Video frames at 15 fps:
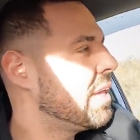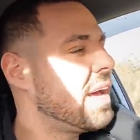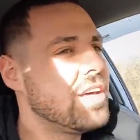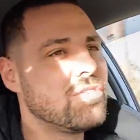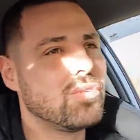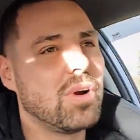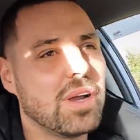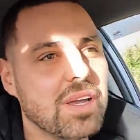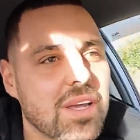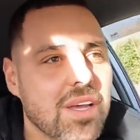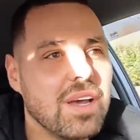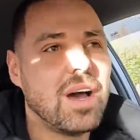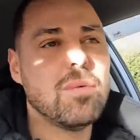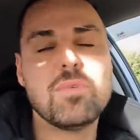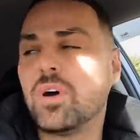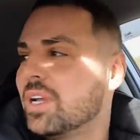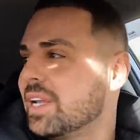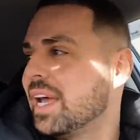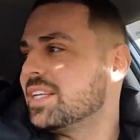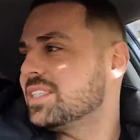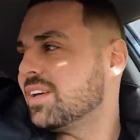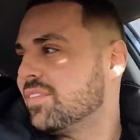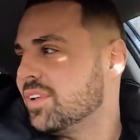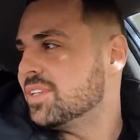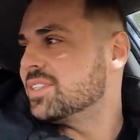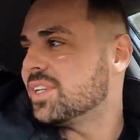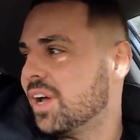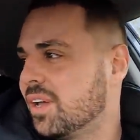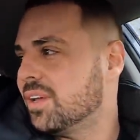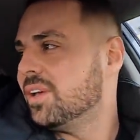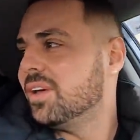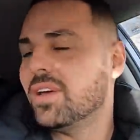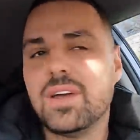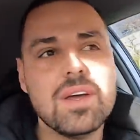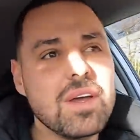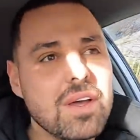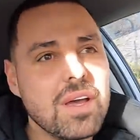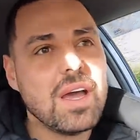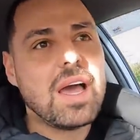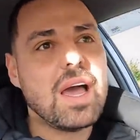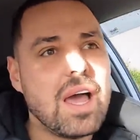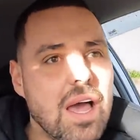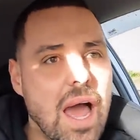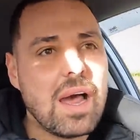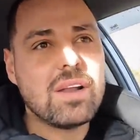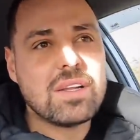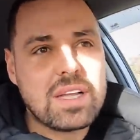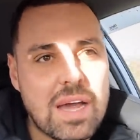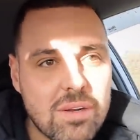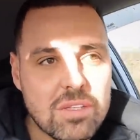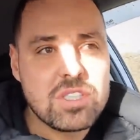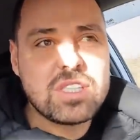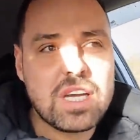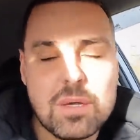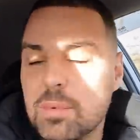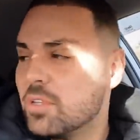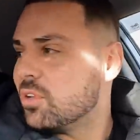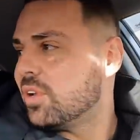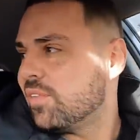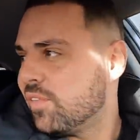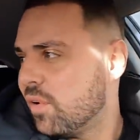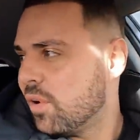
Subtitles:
That is right. I'm 1987, yeah. So how long do you say you've been doing it